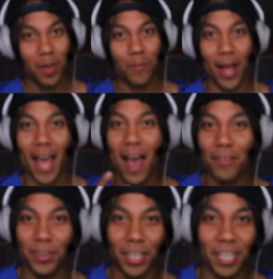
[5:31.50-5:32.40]
by
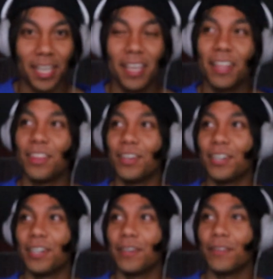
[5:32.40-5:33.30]
having
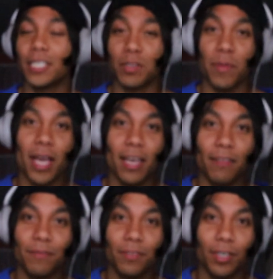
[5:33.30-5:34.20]
as a
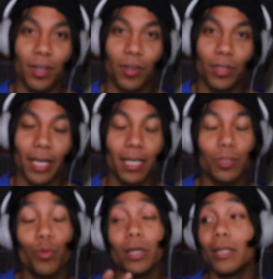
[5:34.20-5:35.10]
man, you know, like, it
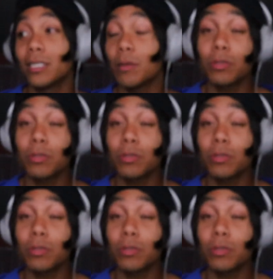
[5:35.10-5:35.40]
is what it is.